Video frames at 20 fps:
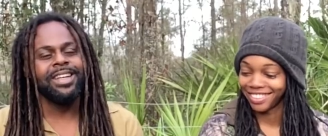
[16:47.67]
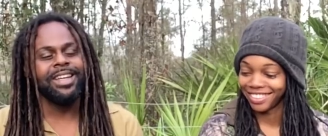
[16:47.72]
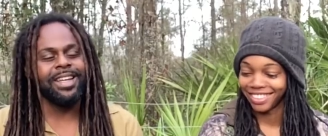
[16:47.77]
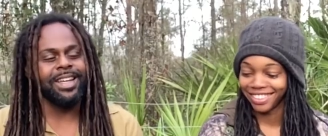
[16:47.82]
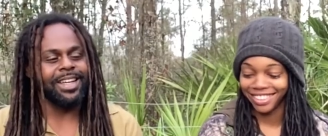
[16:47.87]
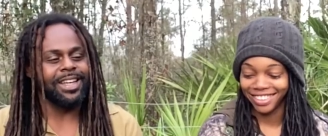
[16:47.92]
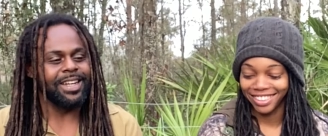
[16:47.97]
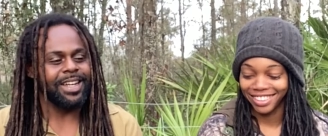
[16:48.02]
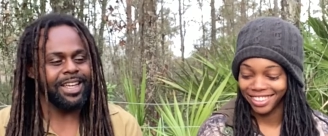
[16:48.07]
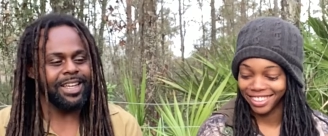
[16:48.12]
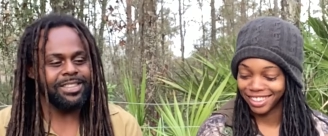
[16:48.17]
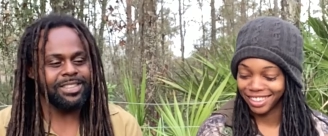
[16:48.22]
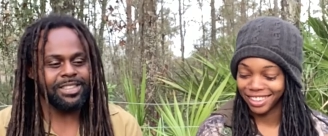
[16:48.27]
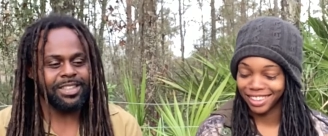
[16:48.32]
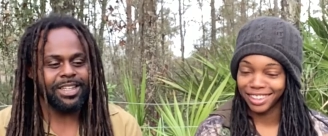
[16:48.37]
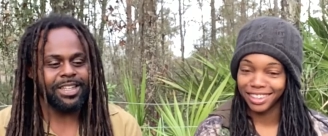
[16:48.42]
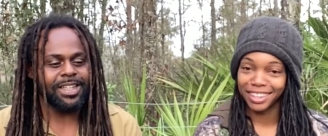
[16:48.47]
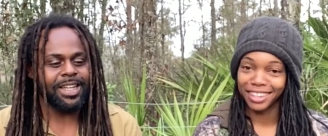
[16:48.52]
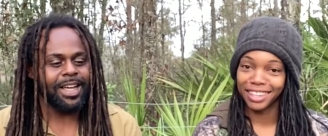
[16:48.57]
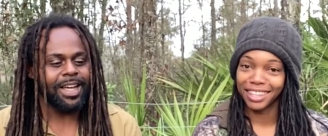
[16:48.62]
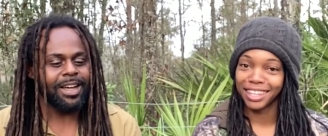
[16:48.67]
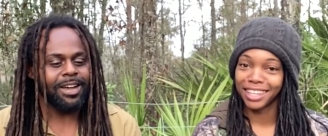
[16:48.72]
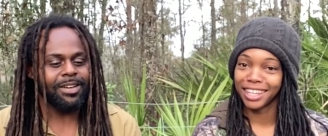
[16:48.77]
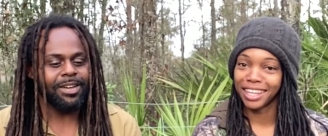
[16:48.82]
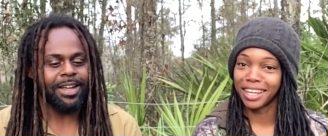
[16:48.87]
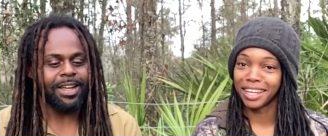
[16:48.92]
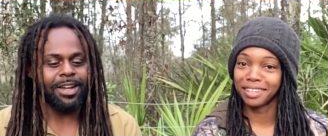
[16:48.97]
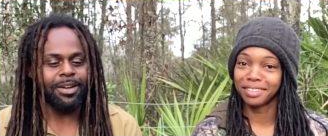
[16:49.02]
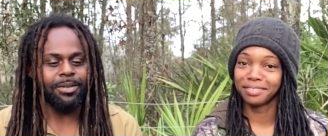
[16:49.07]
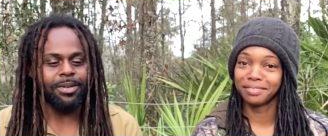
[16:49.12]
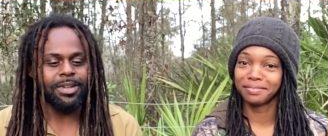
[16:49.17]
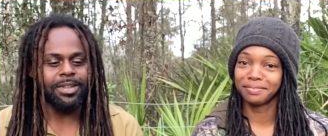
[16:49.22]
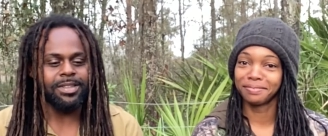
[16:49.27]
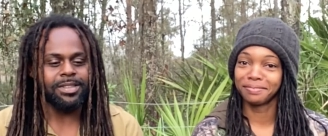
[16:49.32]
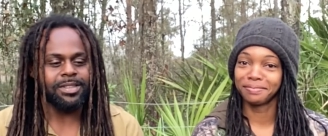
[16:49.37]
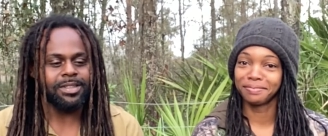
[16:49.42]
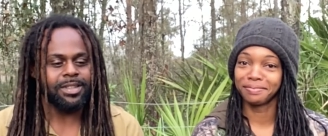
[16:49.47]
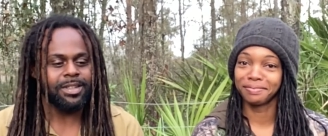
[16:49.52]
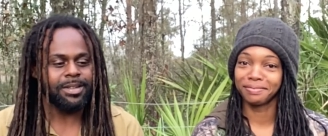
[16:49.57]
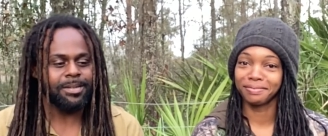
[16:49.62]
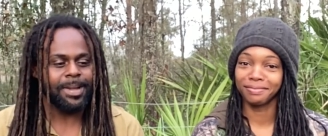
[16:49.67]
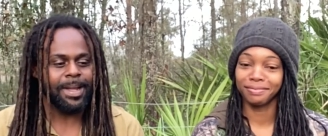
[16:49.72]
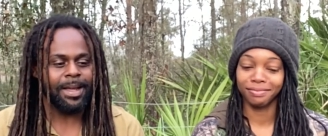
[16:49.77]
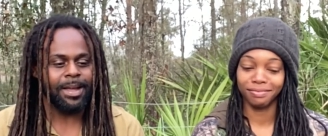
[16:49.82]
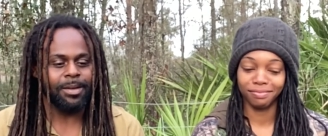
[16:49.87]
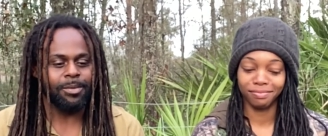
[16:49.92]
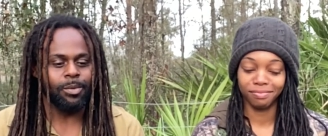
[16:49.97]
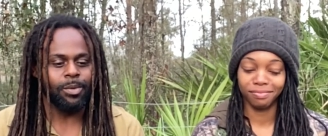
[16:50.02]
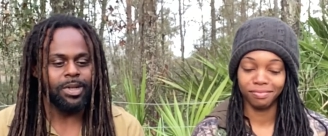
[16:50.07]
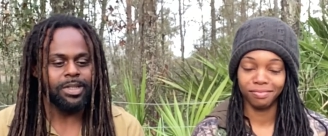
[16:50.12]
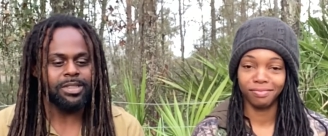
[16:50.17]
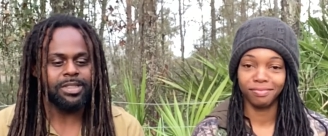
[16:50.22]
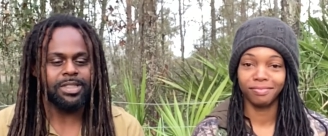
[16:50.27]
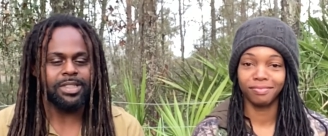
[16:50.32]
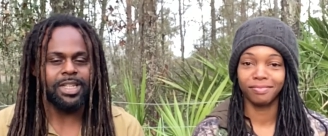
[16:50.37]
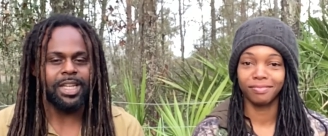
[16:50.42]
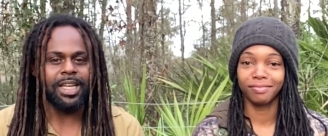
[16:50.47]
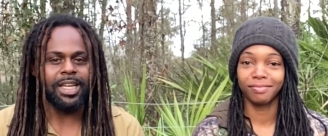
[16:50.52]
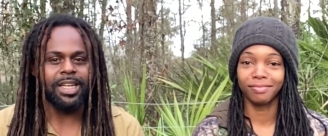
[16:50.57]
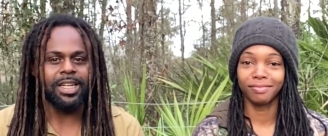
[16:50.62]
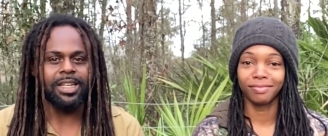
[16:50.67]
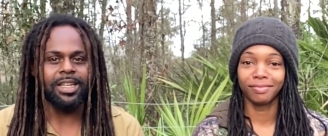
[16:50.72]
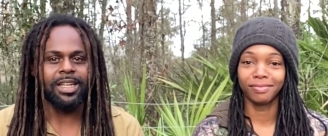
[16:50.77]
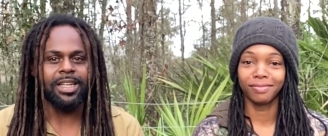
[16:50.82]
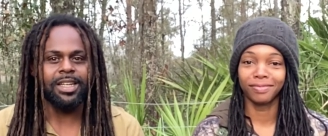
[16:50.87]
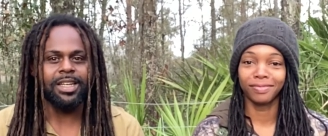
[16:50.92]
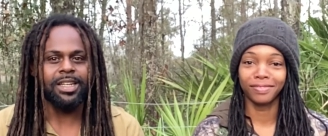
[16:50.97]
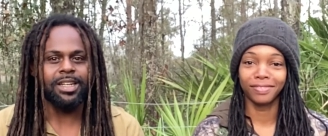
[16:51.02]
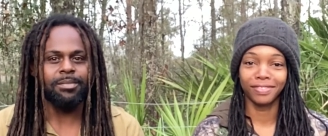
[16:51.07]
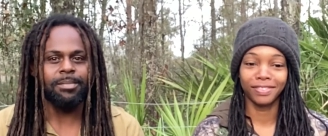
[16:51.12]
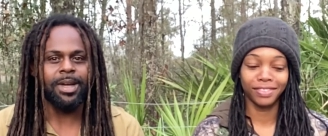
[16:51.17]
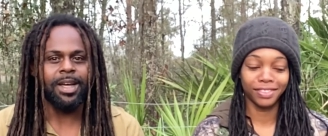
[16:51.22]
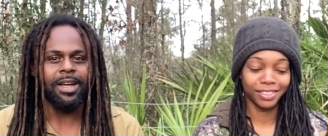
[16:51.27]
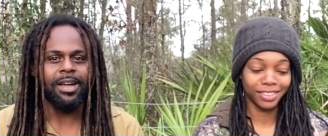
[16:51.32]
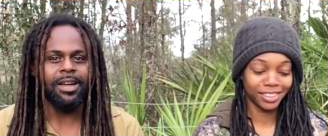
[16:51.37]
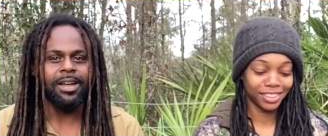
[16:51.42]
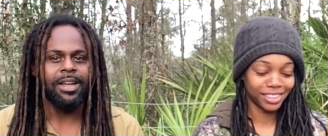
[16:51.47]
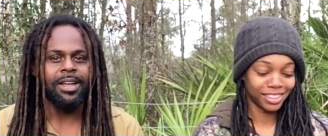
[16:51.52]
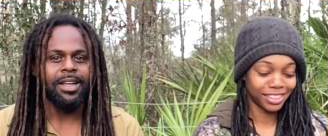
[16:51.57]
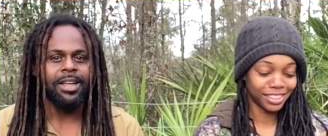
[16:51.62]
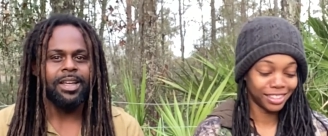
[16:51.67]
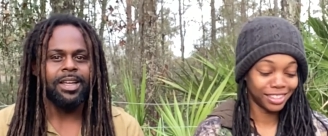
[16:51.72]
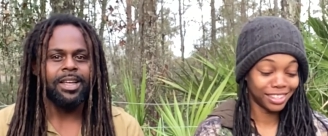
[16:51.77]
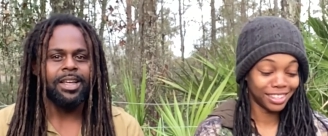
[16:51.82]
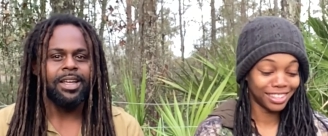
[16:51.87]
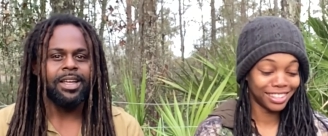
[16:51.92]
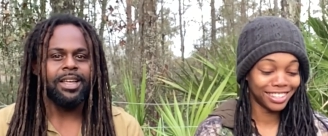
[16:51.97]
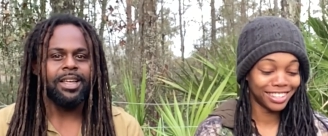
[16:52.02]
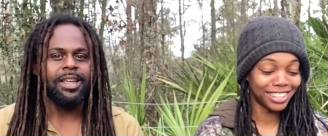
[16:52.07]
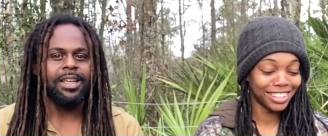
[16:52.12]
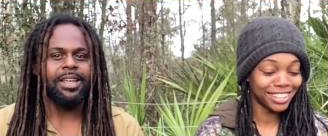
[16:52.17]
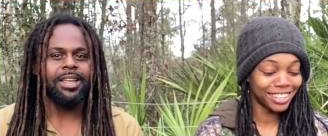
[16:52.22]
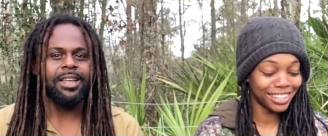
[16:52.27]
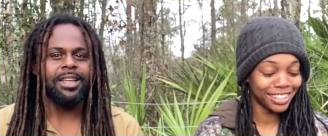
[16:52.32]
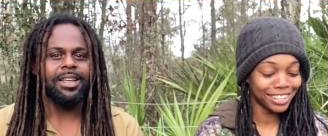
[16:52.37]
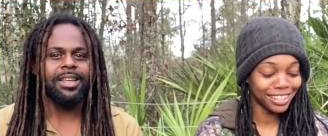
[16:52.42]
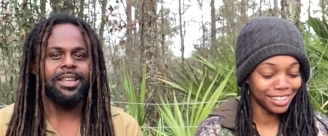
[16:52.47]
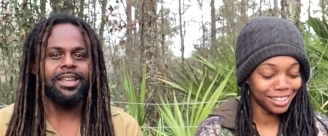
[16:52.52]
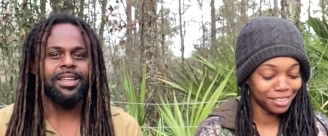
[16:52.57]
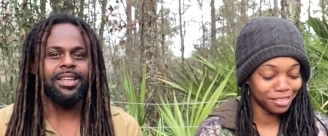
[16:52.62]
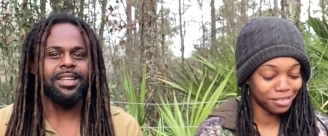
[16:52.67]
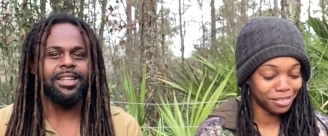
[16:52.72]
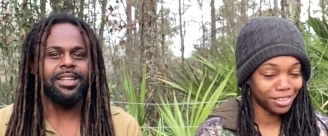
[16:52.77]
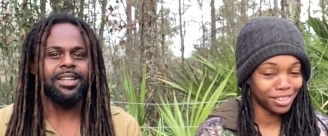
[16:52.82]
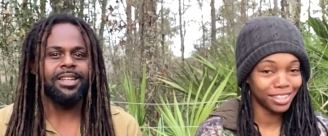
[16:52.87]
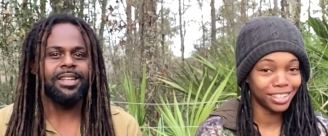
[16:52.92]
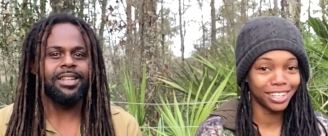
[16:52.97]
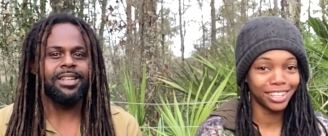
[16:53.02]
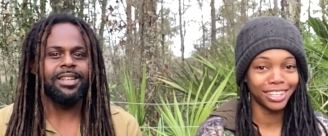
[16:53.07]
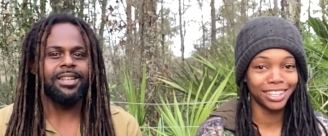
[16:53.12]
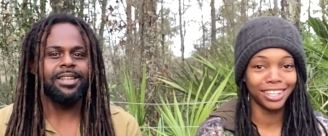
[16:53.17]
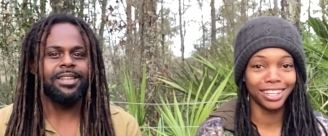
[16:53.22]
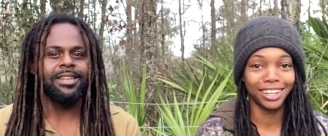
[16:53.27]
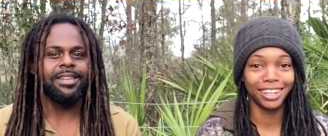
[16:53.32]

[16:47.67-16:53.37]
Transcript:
Speaker 1: And they shut down areas like once a day to clean them out. And